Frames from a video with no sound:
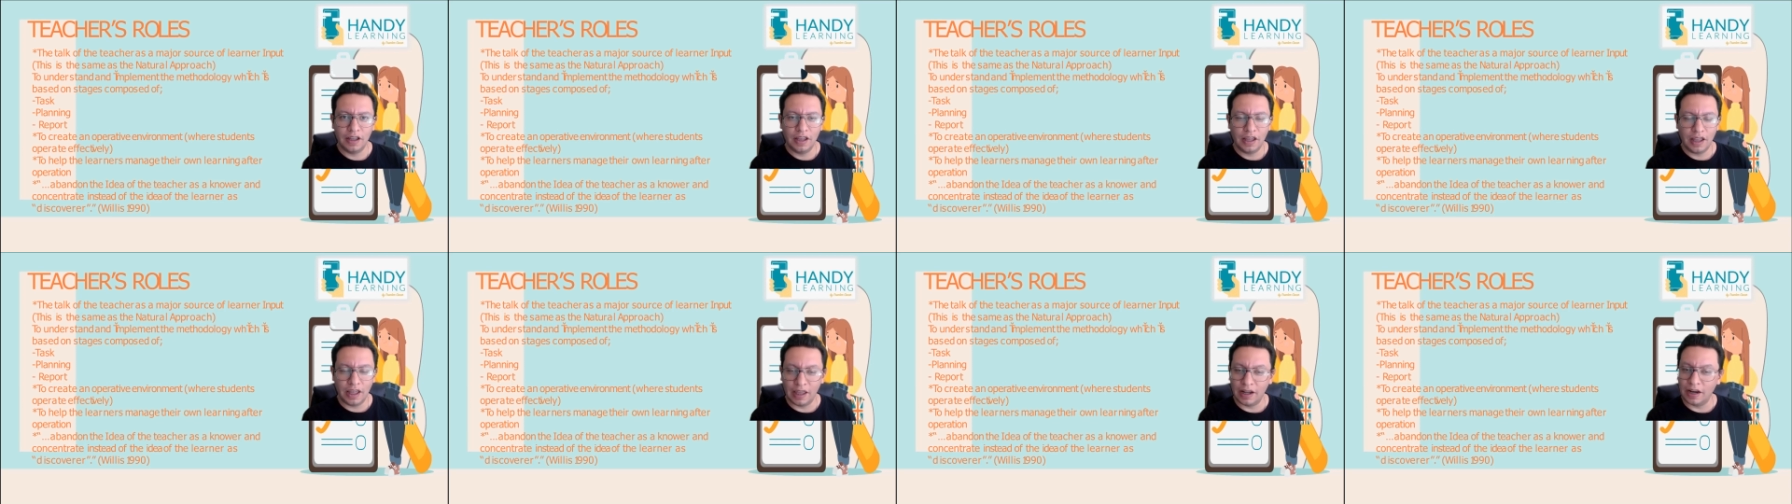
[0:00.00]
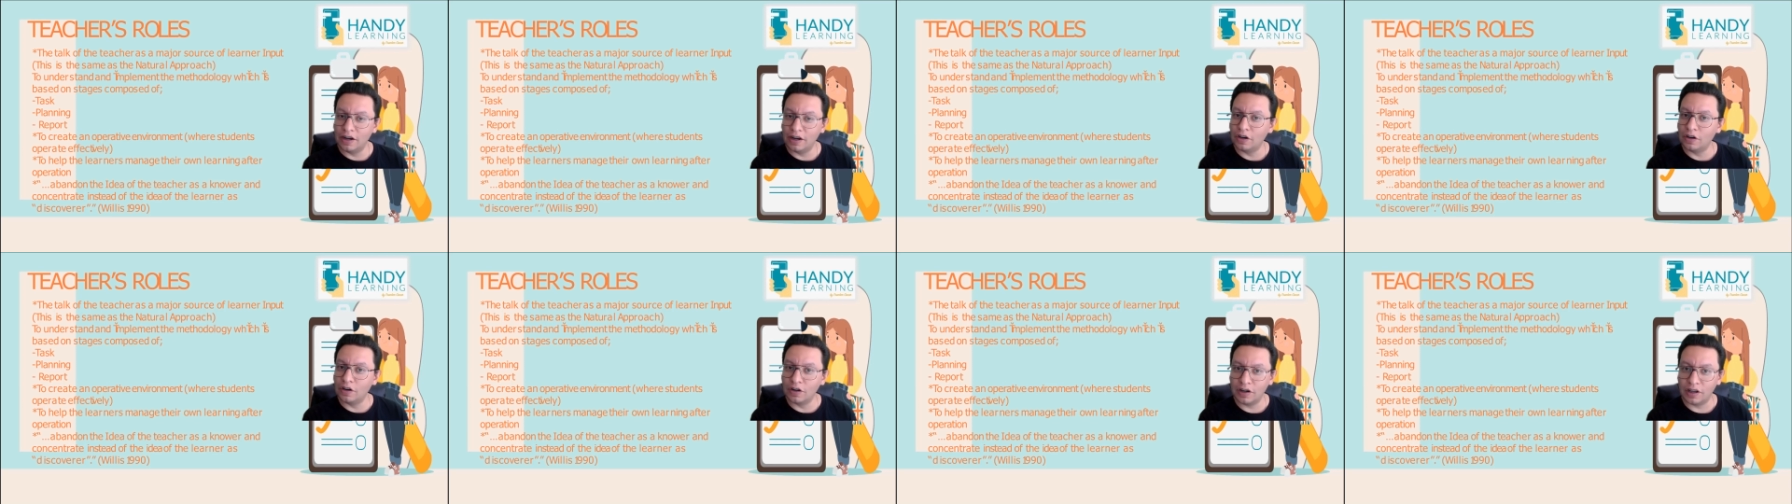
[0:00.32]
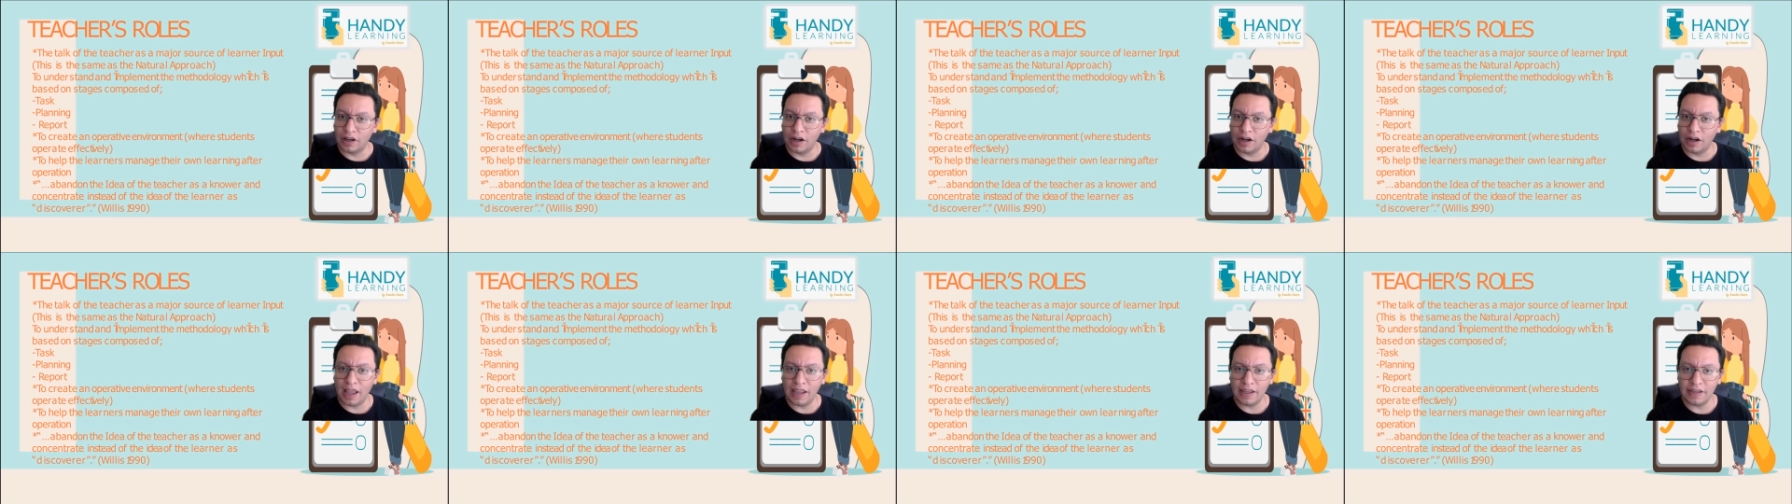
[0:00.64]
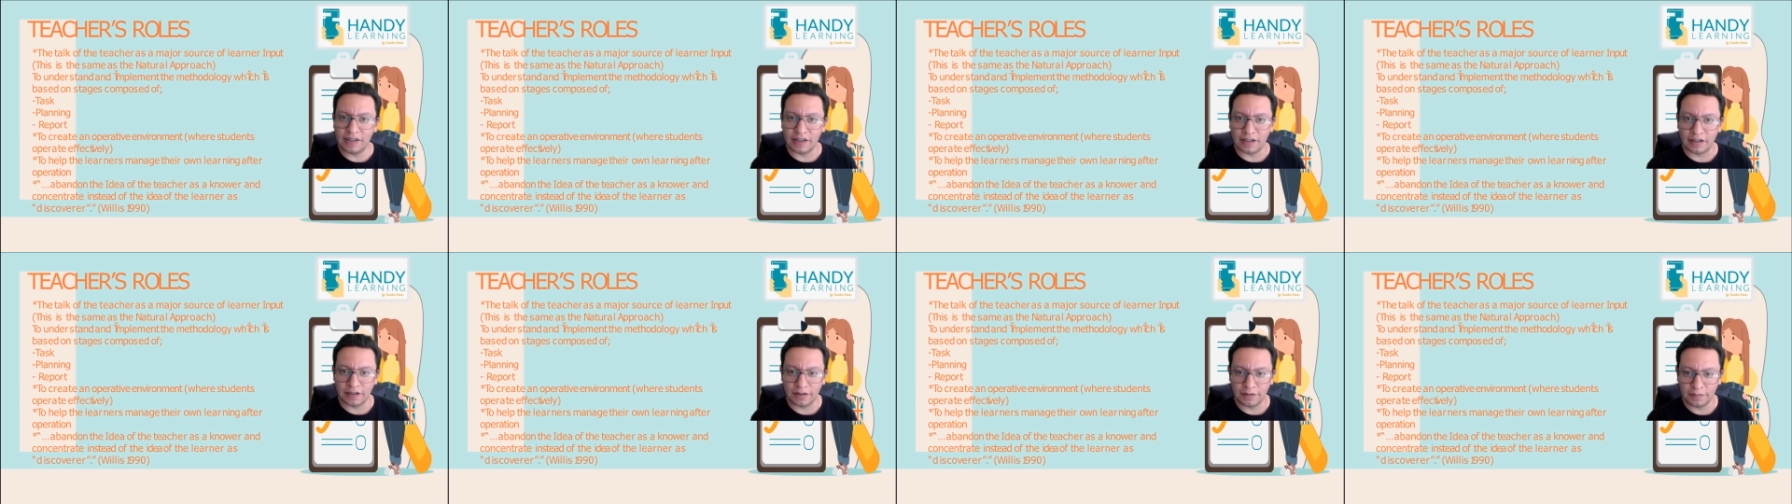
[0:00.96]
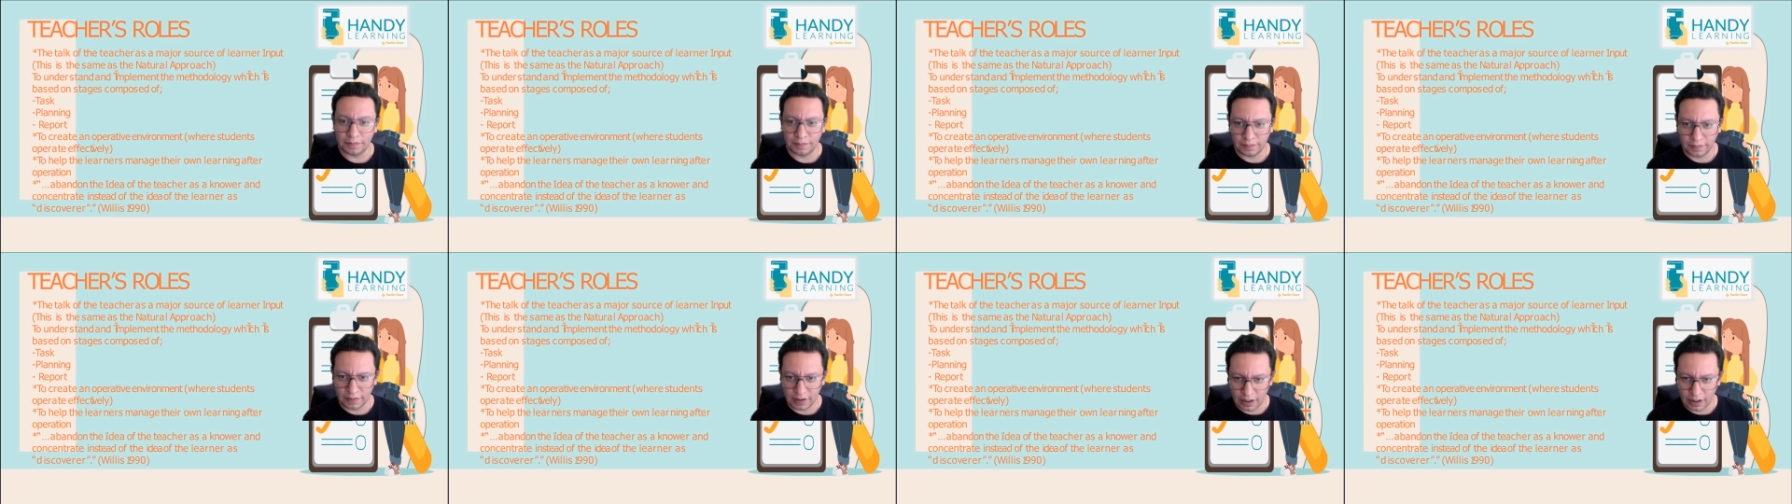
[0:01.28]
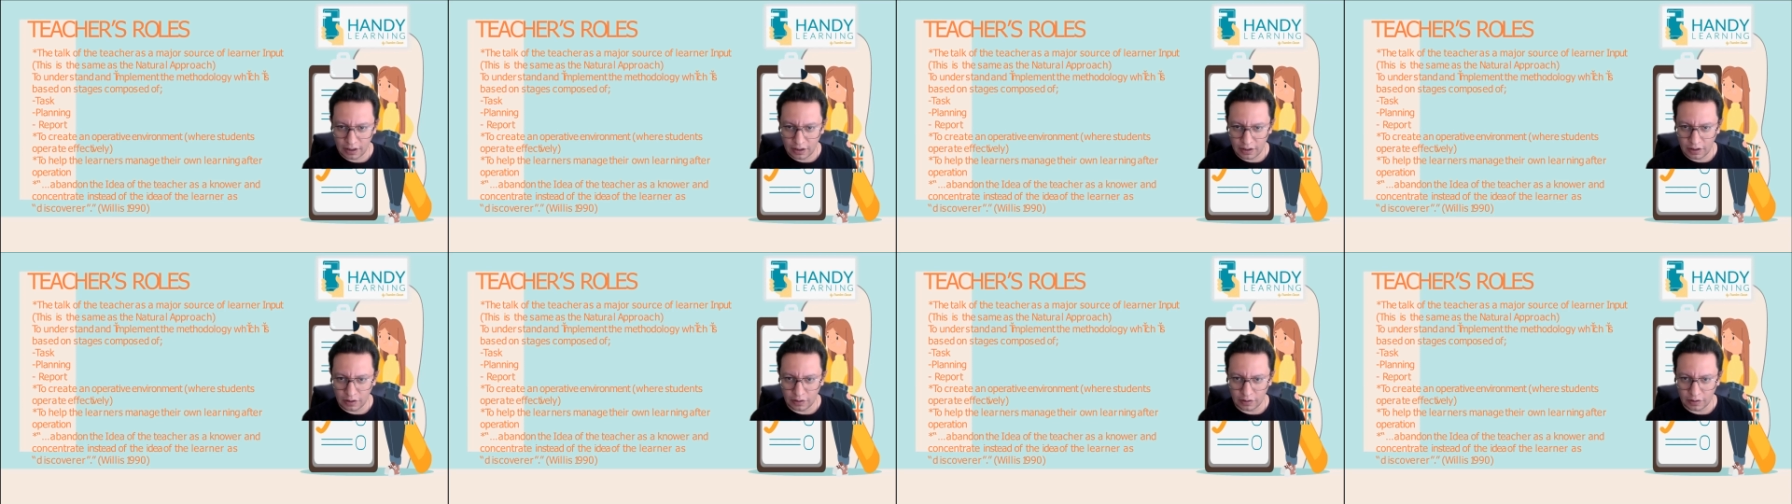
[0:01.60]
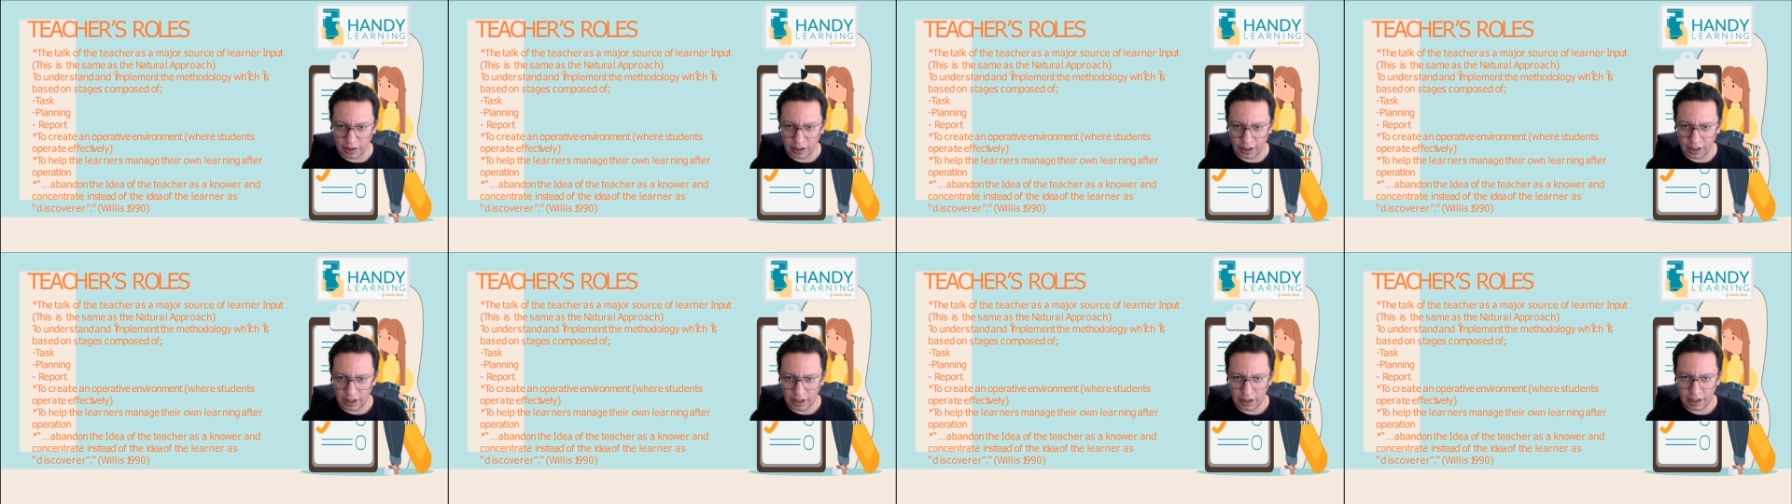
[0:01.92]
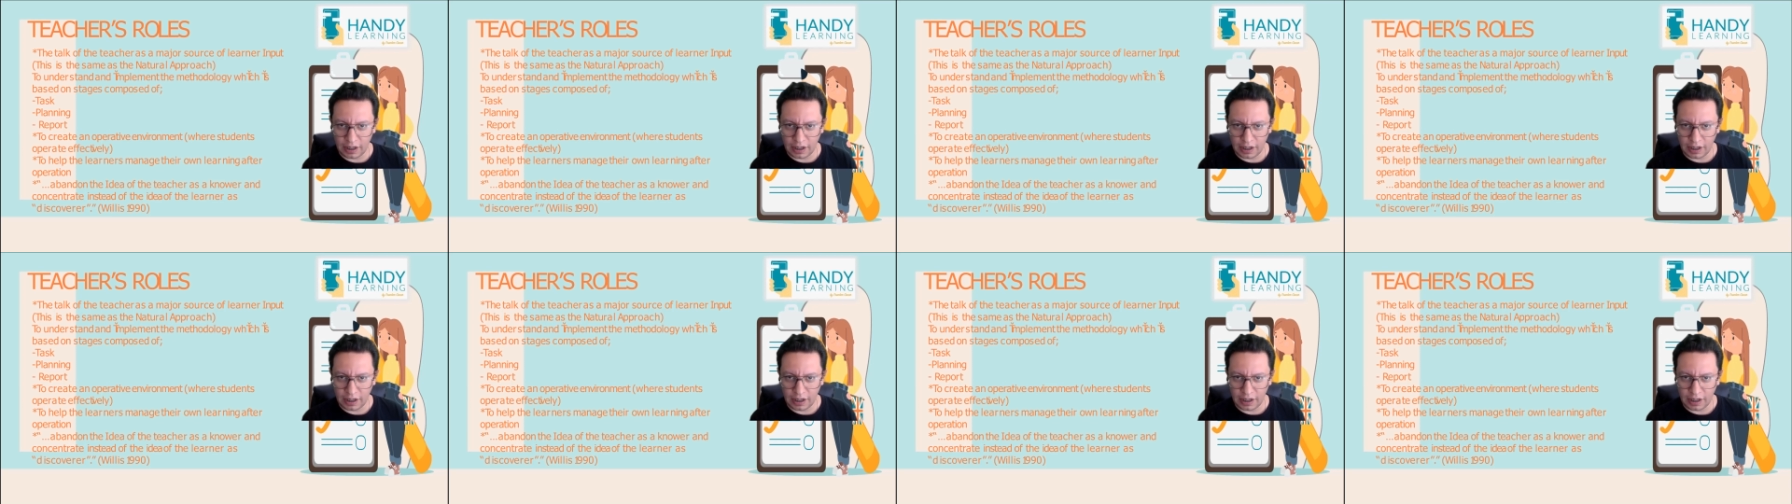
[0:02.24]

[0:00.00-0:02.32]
and an organizer, okay,